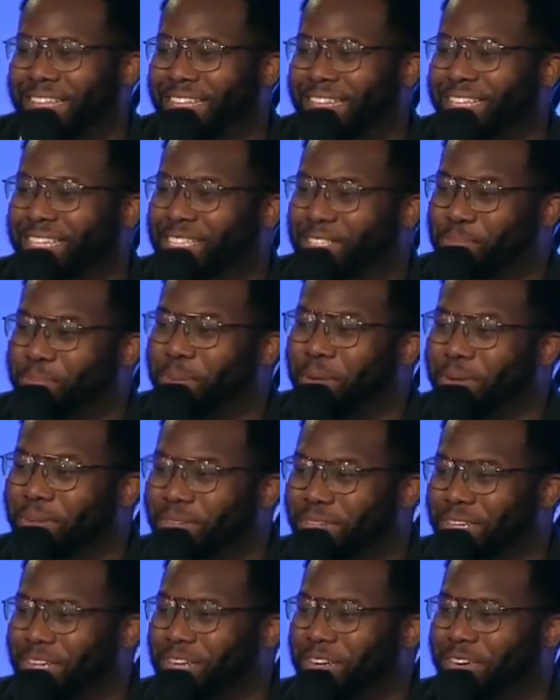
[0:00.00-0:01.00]
that's
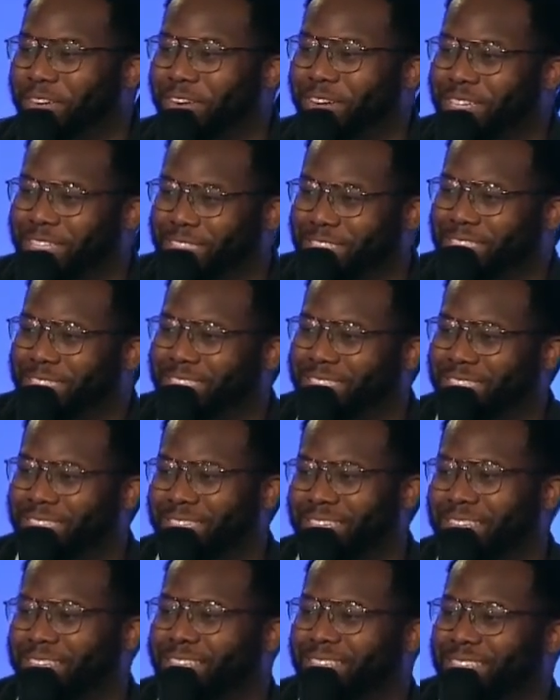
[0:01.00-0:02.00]
bold and courageous
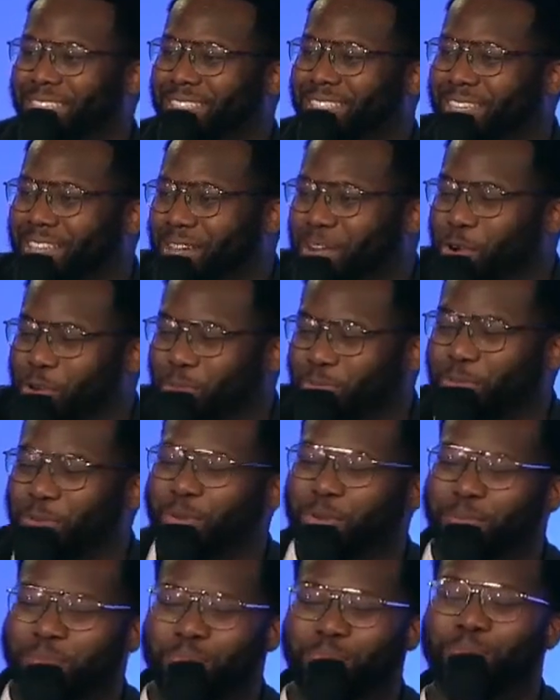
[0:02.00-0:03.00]
to go up
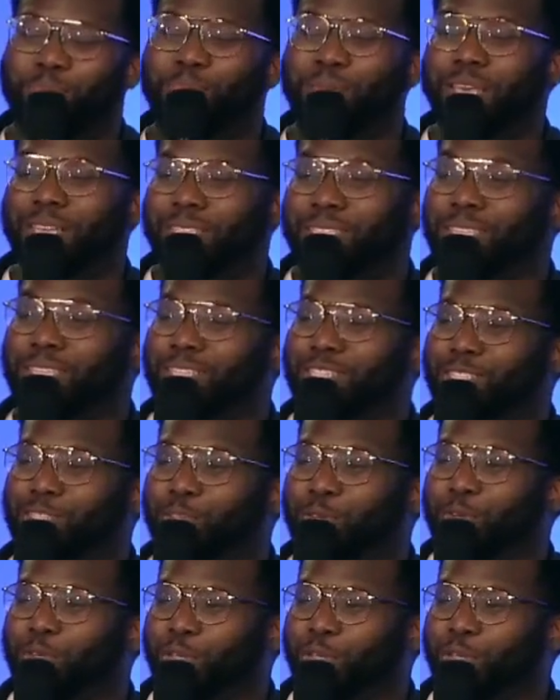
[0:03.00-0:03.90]
to a big six two